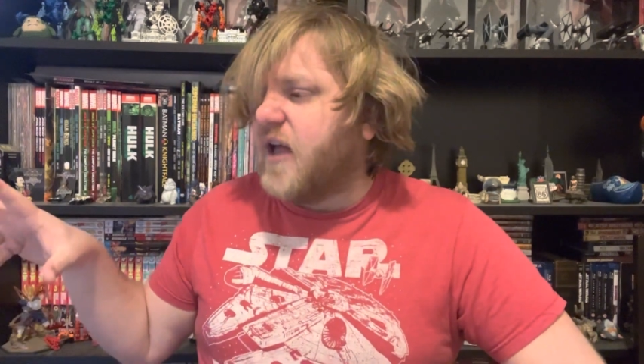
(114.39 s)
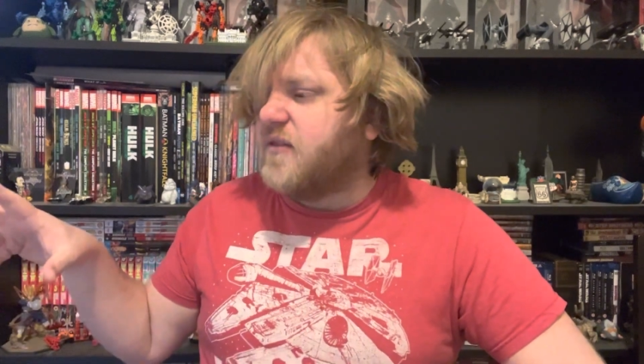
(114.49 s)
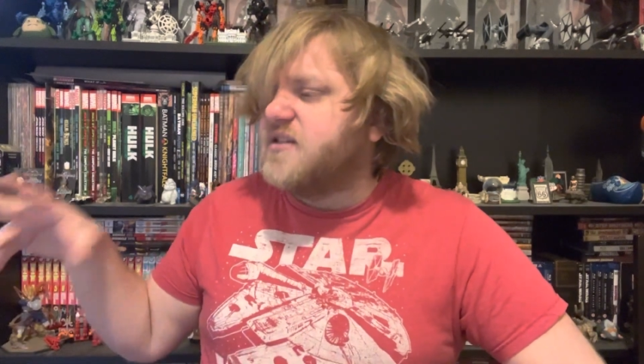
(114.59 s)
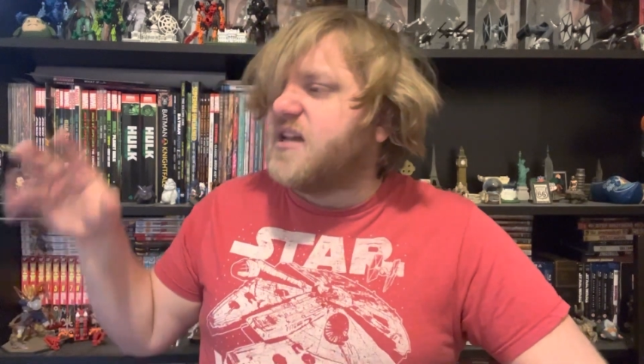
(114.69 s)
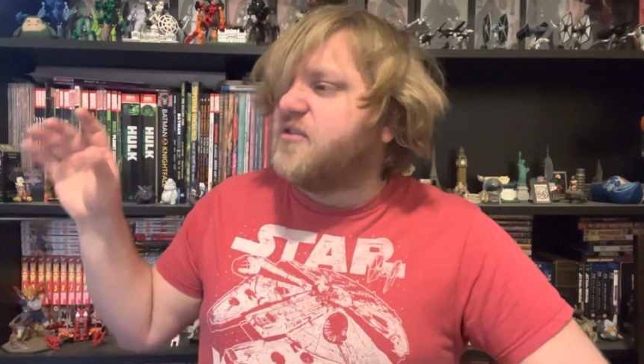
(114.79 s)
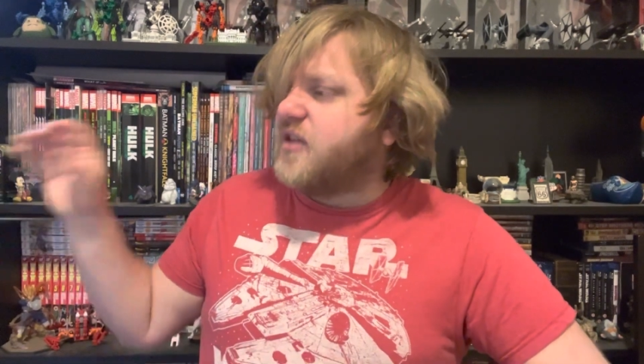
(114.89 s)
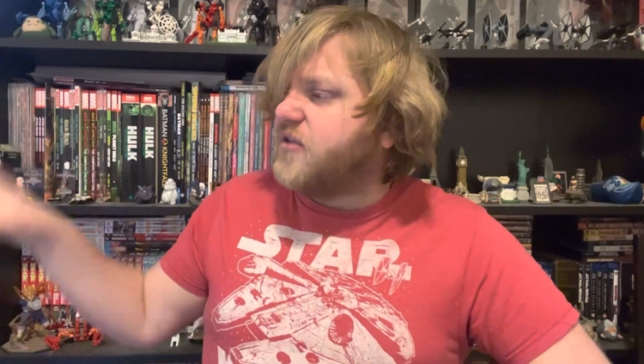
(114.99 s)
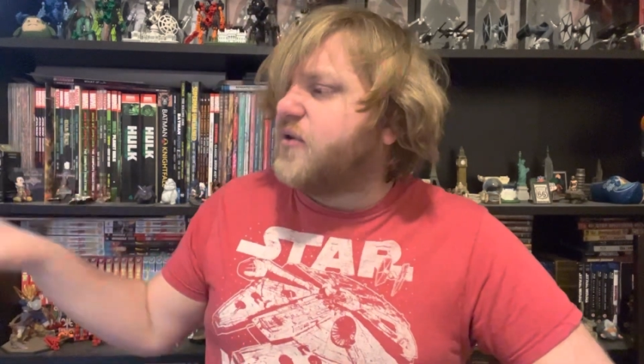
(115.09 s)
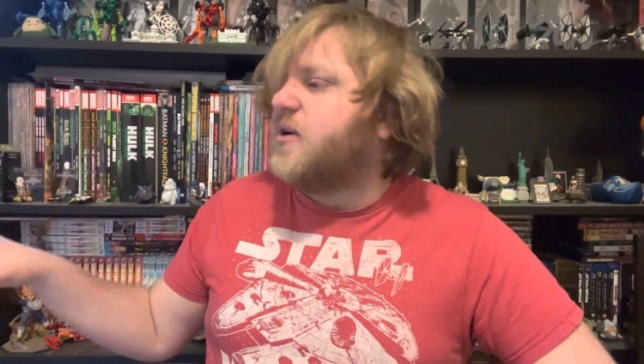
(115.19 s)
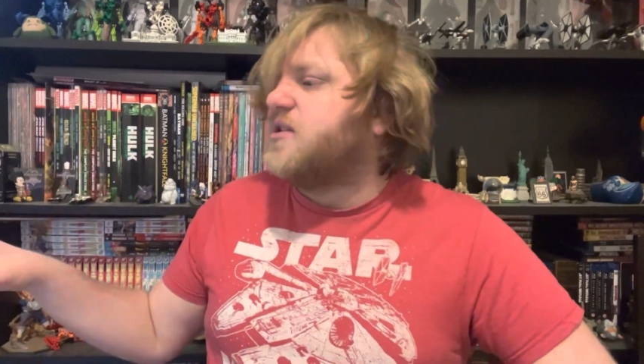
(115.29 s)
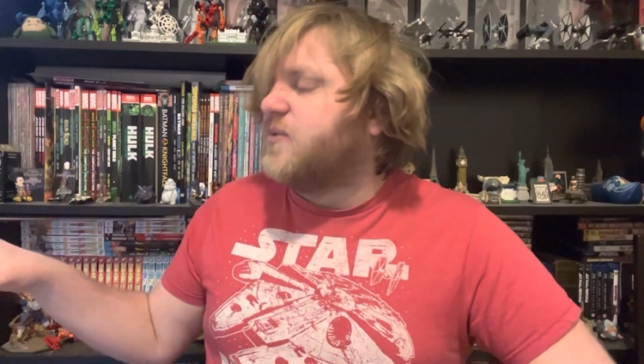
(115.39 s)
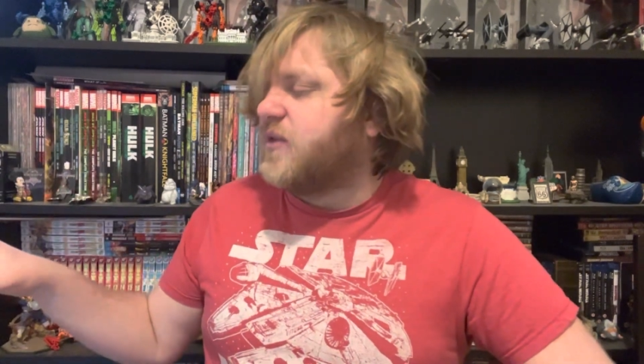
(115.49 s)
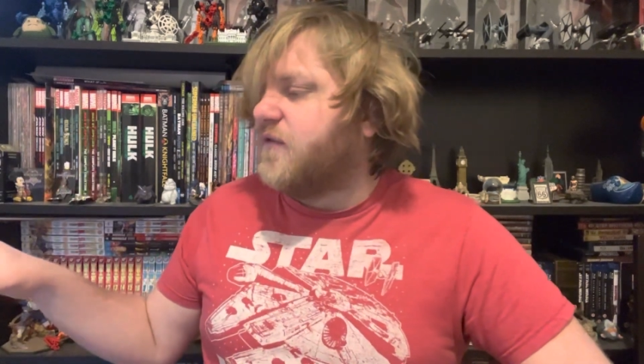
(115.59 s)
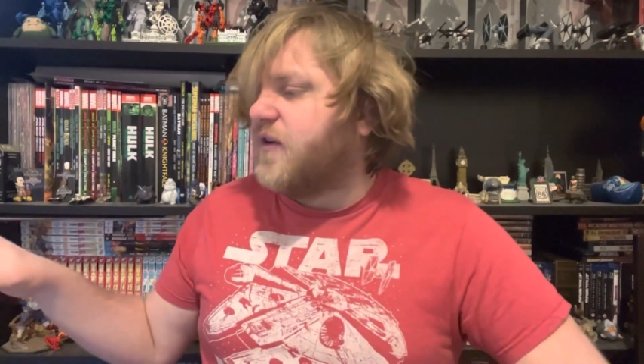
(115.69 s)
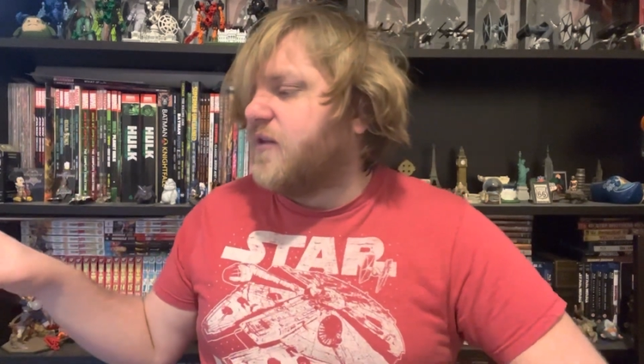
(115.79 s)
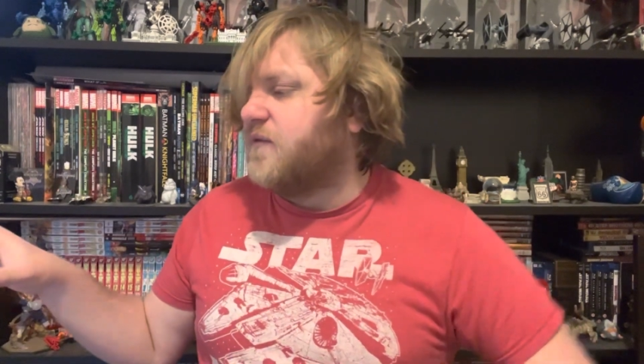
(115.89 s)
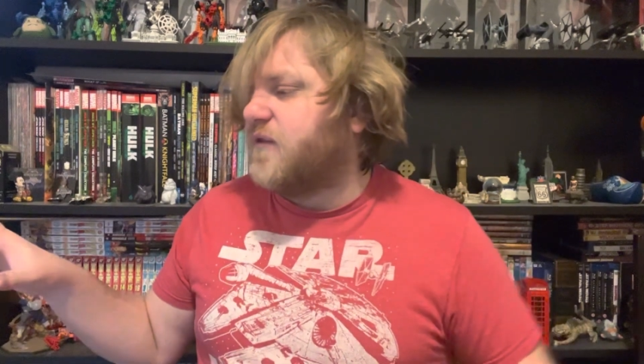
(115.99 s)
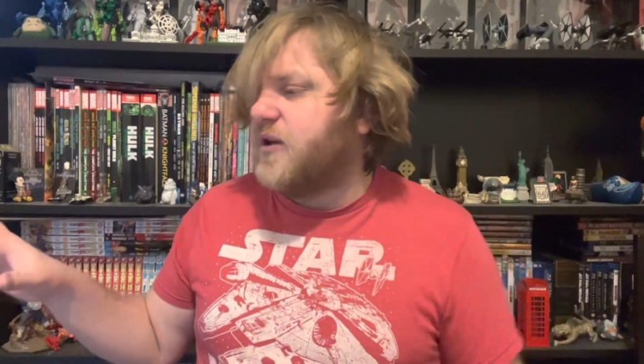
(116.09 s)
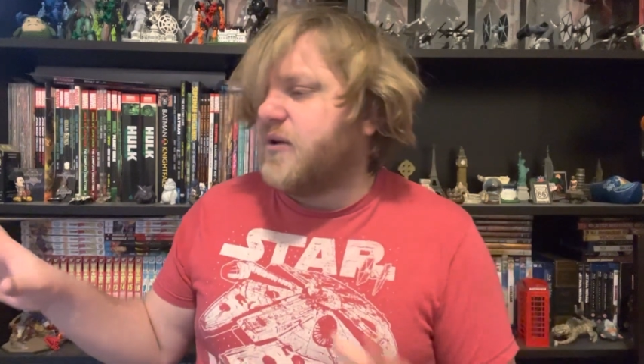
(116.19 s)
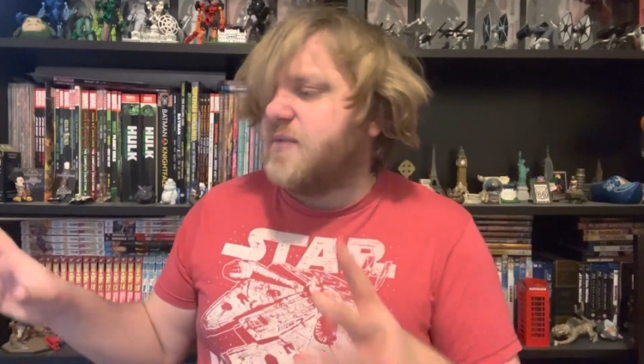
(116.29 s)
At least I think they're undoing the violent
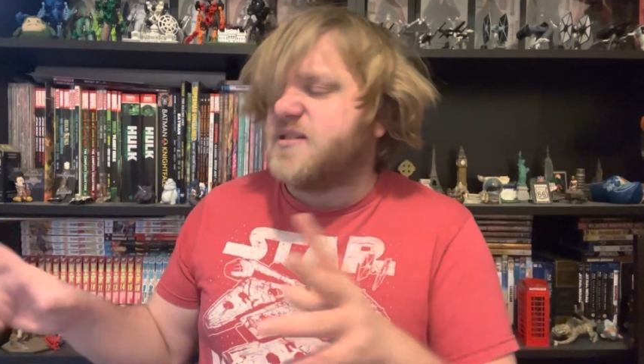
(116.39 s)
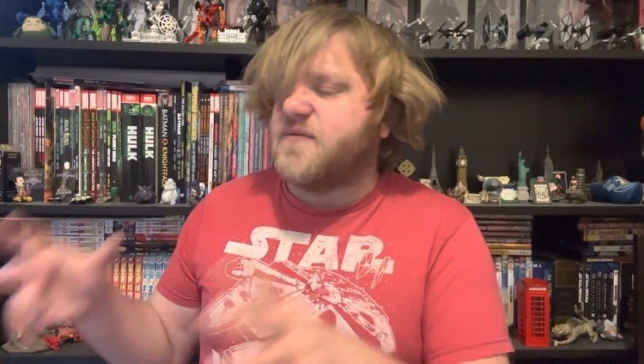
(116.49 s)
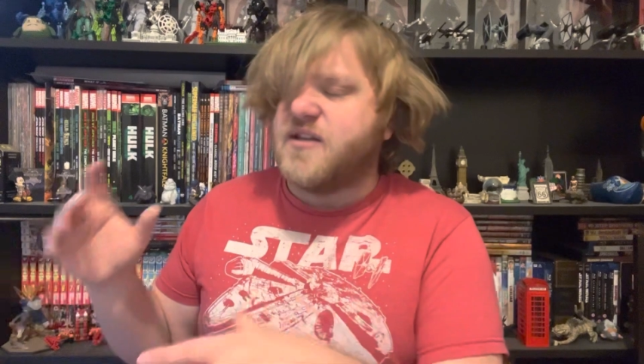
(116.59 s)
video game stuff.